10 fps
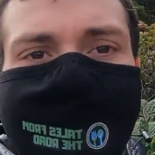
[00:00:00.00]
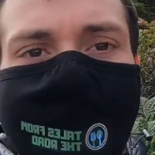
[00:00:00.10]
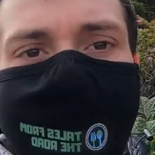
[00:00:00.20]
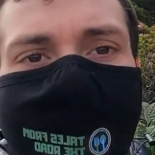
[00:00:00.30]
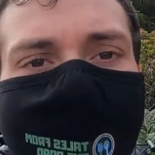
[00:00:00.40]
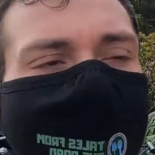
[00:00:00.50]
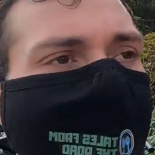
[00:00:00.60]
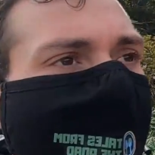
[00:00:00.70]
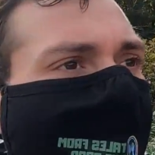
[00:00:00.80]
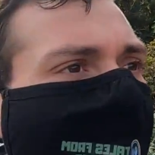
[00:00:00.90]
so
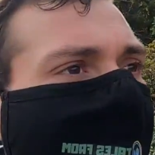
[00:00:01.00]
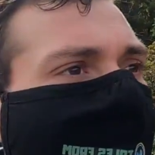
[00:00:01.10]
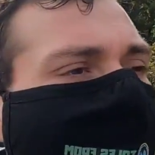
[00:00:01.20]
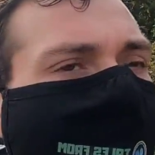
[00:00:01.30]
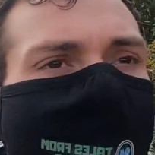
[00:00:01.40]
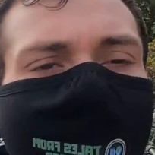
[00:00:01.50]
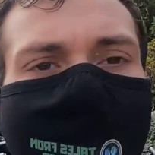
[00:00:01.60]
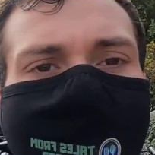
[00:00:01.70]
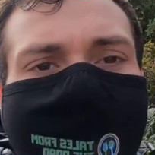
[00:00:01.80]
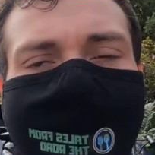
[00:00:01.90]

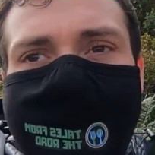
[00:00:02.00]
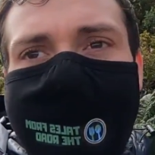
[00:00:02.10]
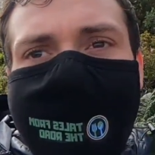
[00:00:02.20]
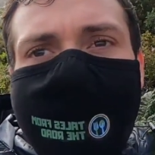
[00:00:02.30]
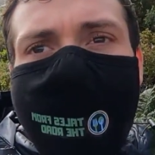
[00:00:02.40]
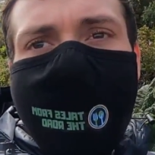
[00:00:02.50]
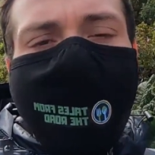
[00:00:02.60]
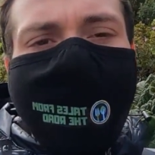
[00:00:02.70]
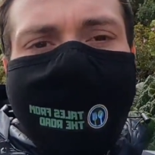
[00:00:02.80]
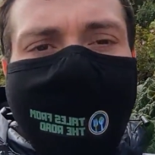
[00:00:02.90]
humid yet
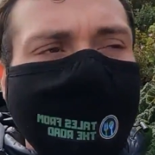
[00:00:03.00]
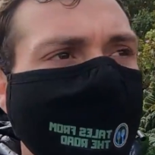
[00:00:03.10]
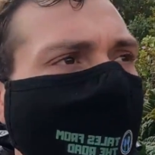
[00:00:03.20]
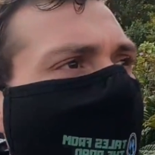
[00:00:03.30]
cold and